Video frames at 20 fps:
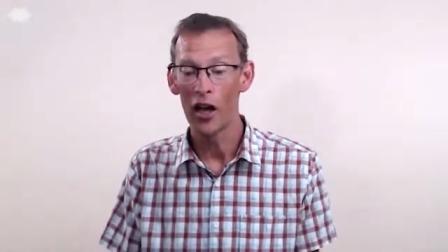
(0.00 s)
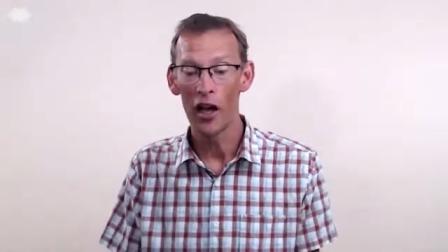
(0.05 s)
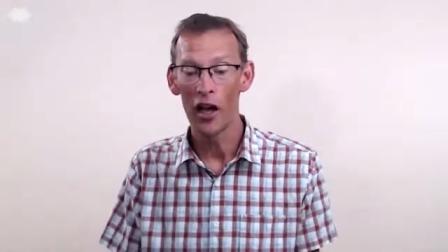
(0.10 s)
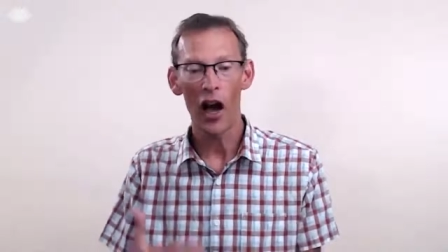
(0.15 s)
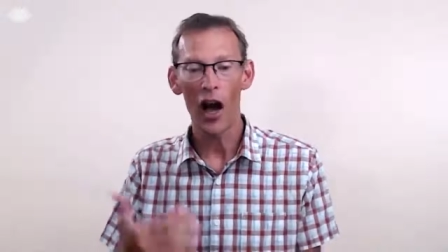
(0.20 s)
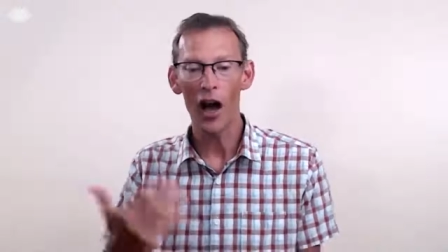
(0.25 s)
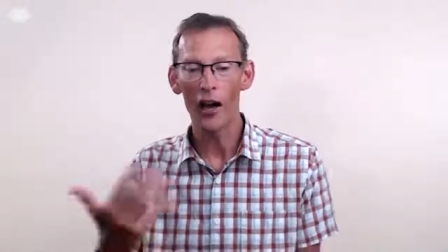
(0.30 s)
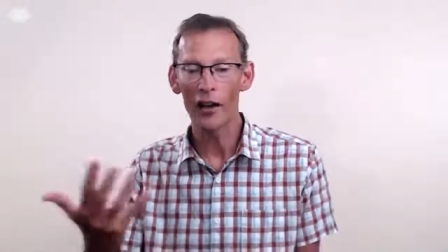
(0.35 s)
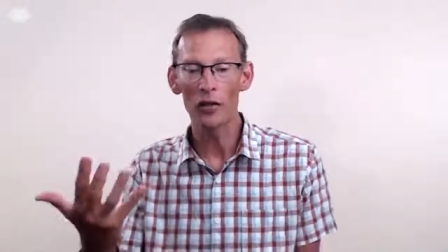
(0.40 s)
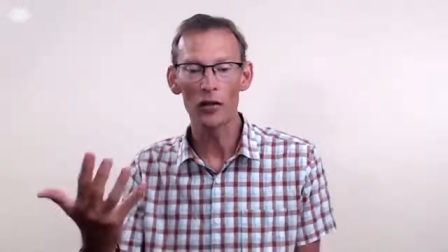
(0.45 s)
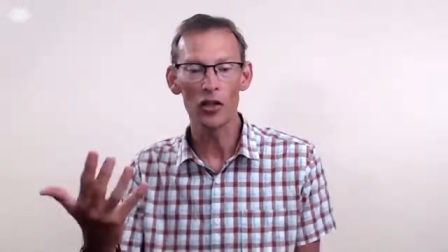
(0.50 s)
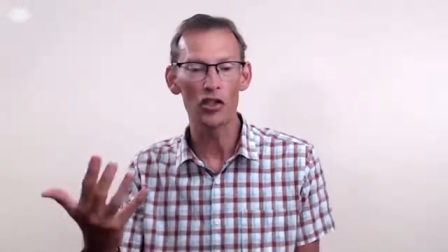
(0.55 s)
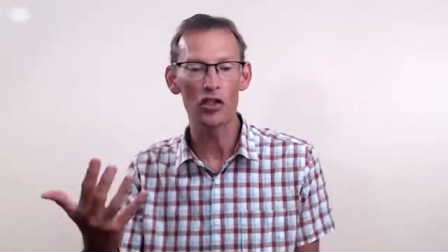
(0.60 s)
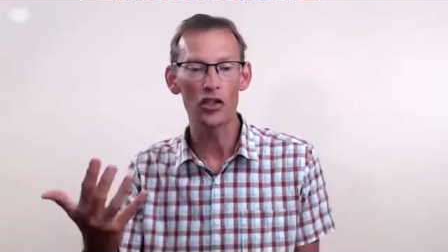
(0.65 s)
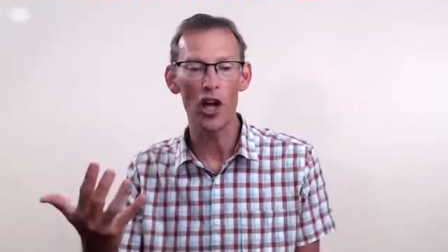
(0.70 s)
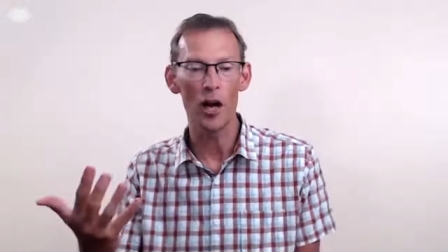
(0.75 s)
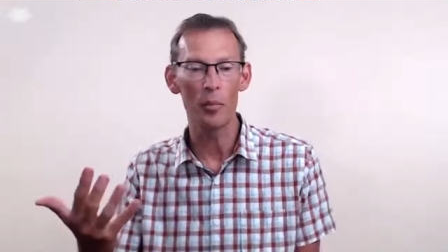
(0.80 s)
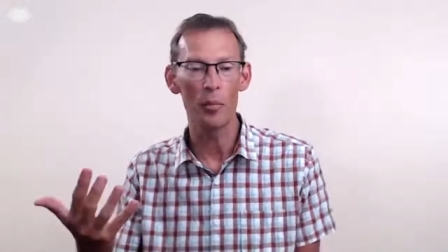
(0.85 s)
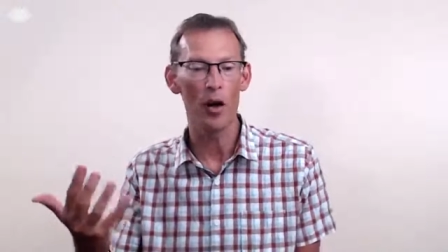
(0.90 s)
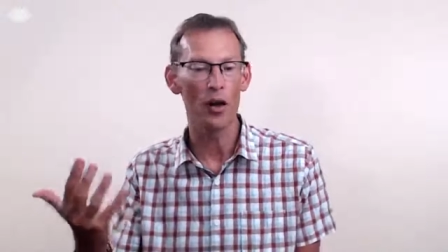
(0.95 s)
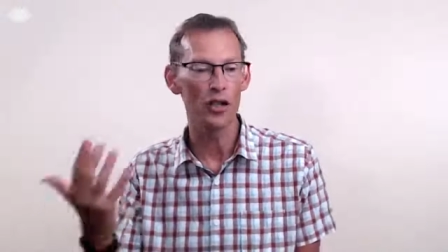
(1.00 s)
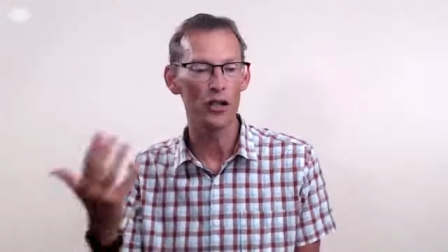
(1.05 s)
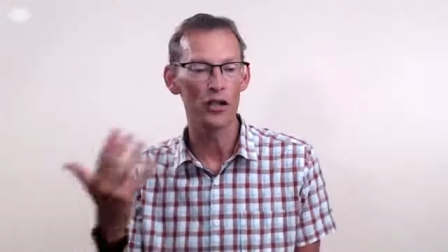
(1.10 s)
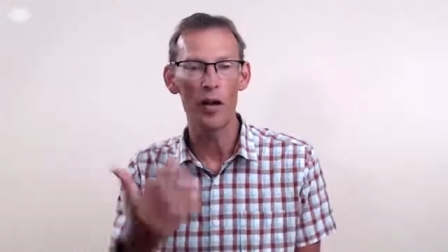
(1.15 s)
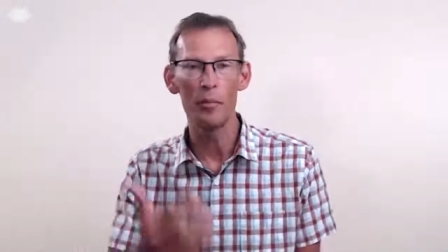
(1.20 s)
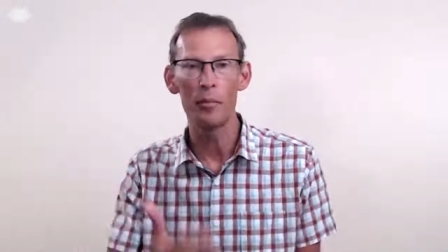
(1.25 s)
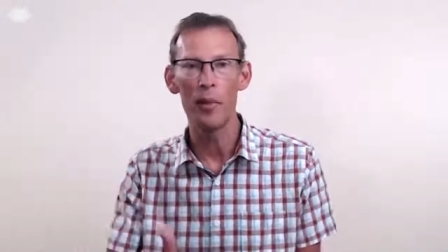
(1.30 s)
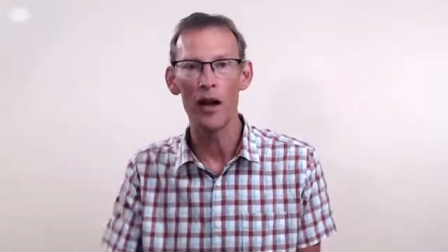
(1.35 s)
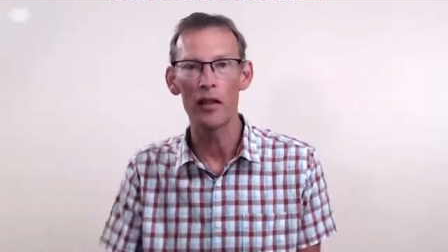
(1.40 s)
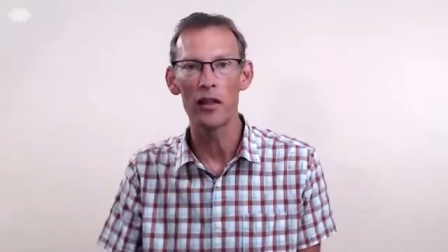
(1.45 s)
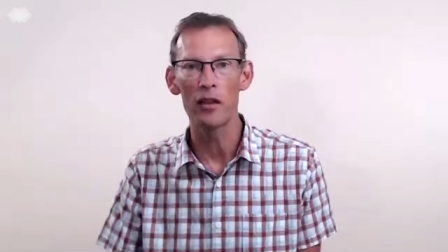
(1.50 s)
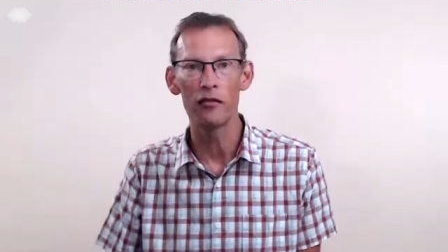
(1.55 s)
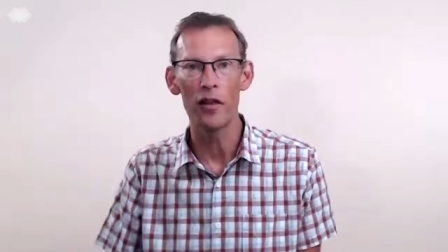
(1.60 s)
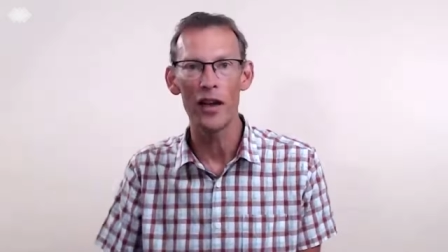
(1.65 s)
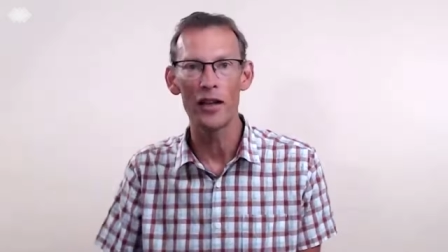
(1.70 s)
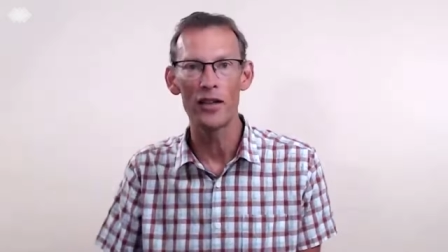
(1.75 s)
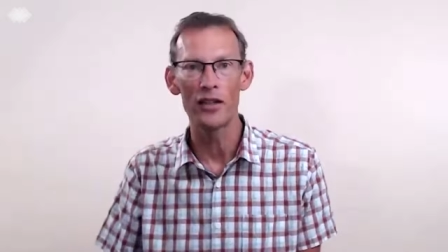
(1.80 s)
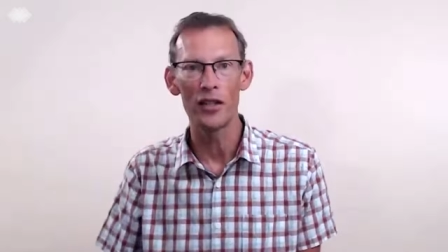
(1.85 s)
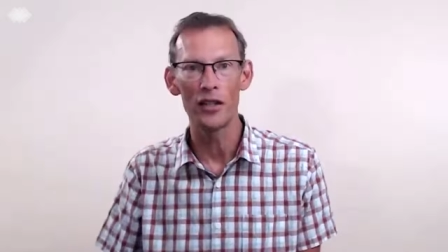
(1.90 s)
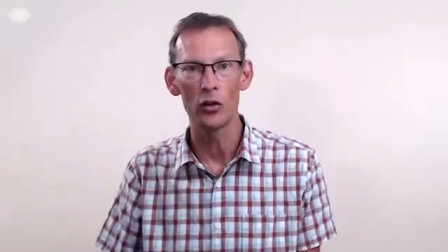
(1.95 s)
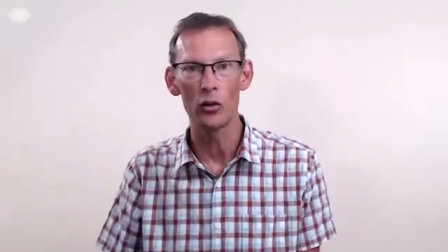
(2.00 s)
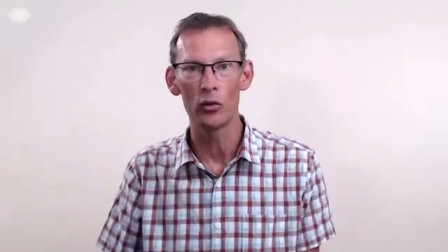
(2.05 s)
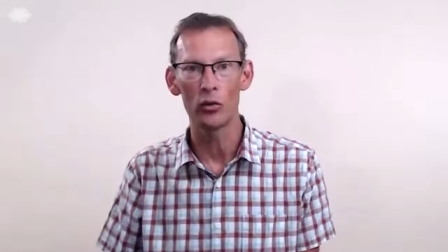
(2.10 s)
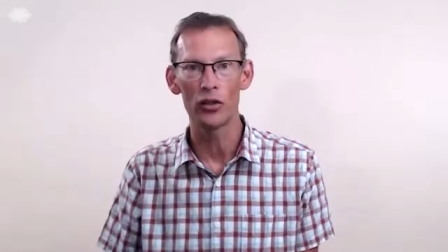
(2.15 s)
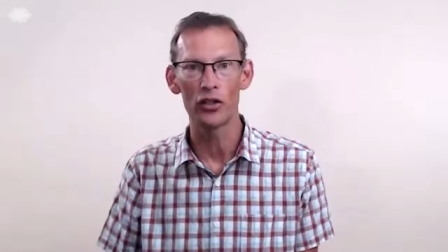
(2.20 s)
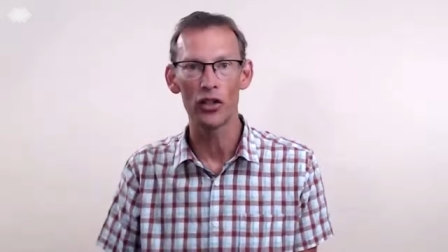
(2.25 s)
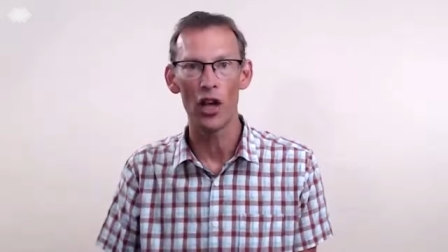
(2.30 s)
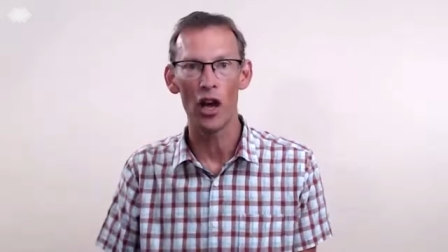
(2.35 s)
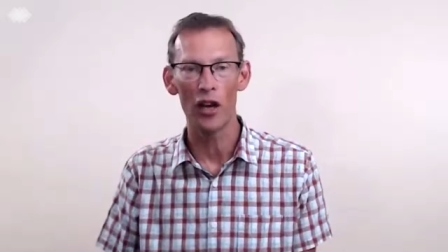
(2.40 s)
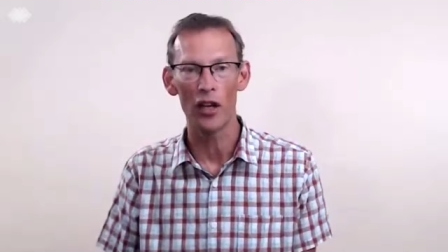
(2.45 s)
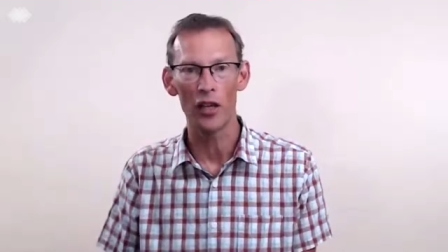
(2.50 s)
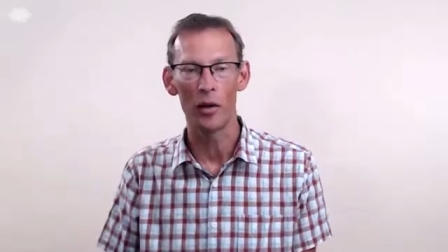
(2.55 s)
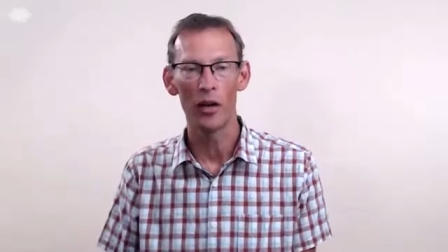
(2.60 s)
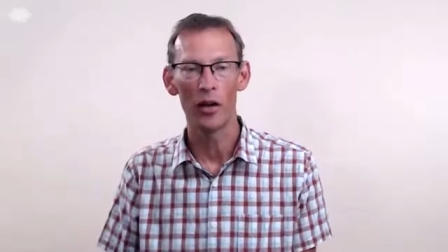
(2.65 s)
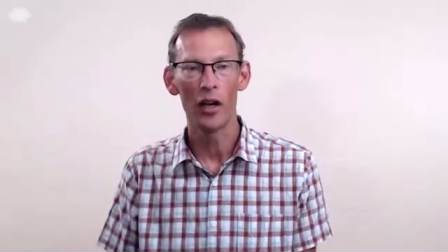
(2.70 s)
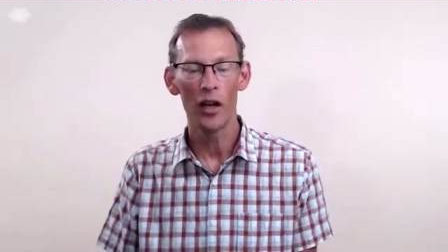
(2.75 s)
I go to Starbucks and I buy the venti all the time,